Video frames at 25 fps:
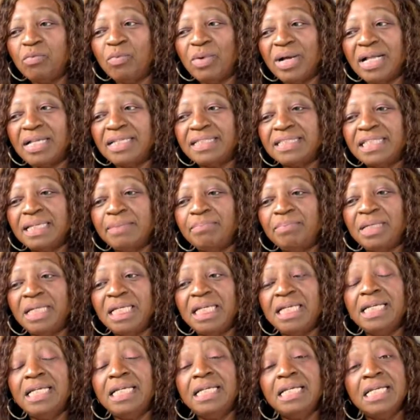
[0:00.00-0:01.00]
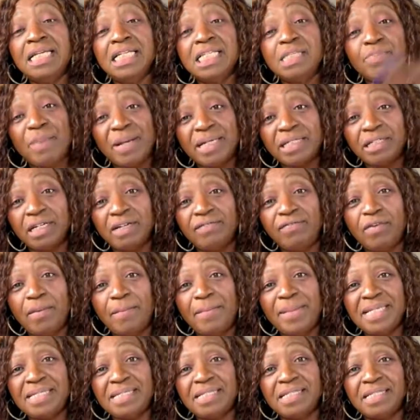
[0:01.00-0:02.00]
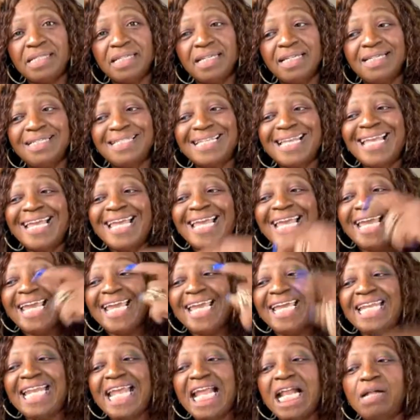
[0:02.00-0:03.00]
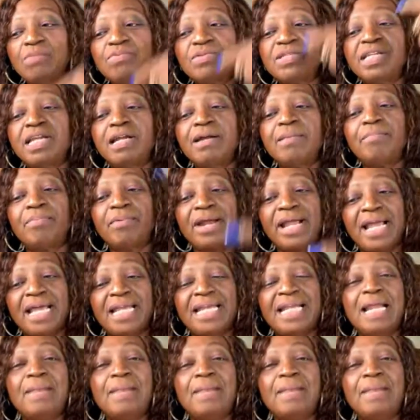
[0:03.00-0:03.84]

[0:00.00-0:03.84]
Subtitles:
Well, simply, especially for businesses, it helps their brand.